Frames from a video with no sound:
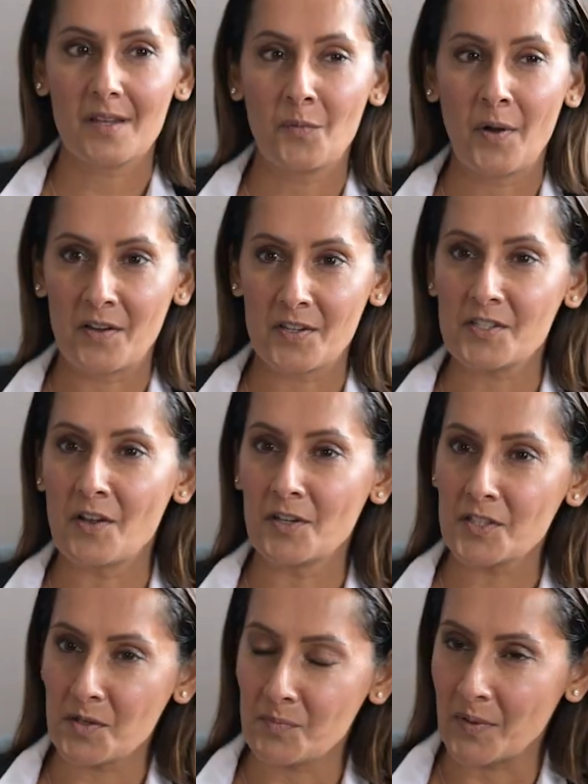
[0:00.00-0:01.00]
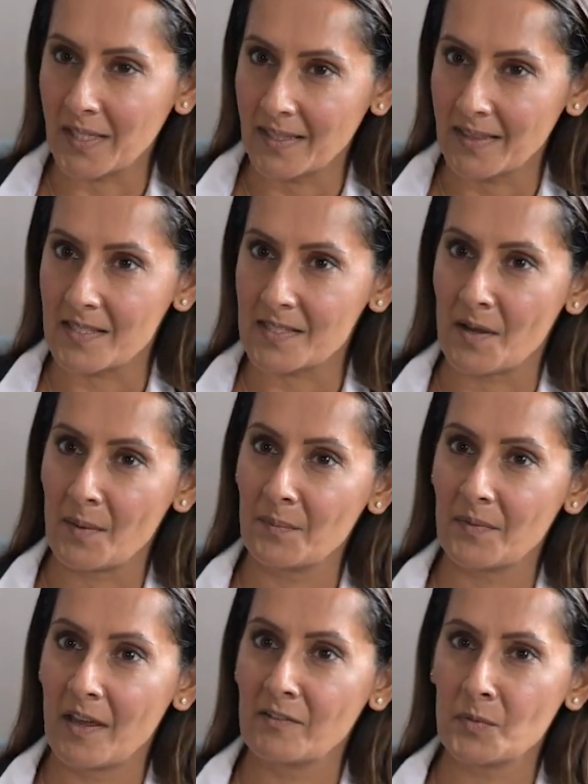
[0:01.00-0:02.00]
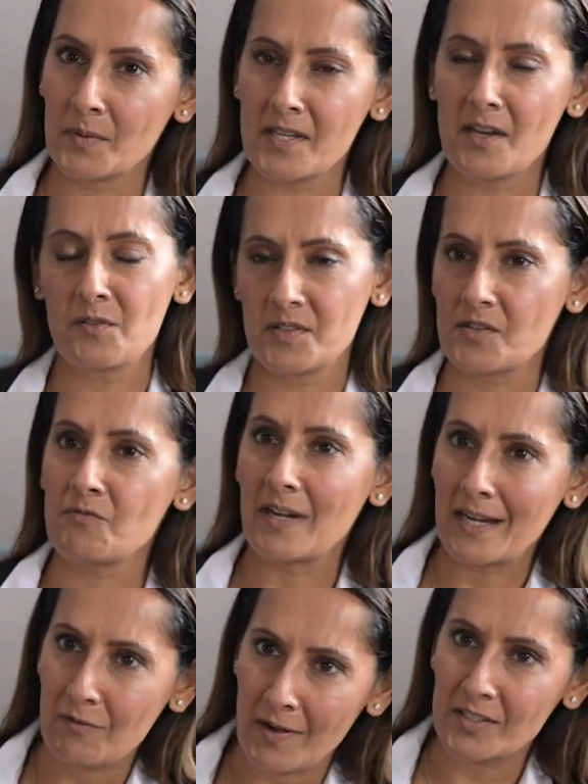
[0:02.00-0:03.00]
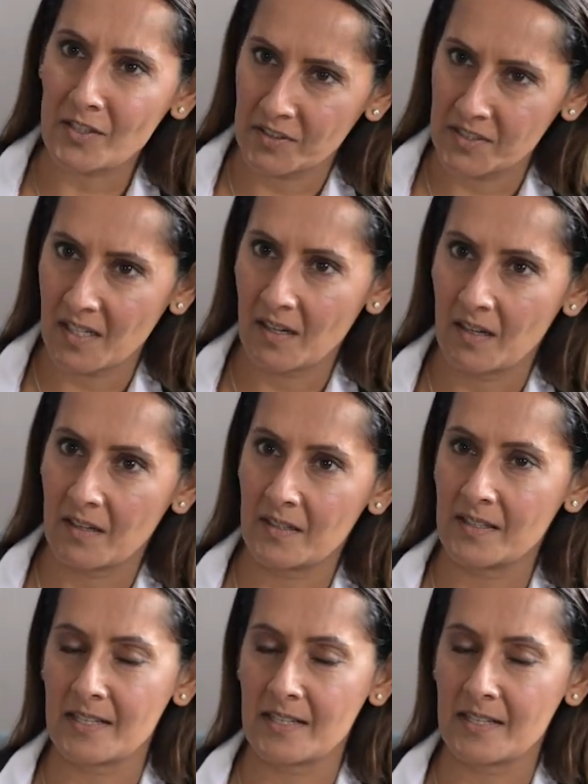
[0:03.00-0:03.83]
When I started bringing this up, everyone said, oh, it's a really great idea.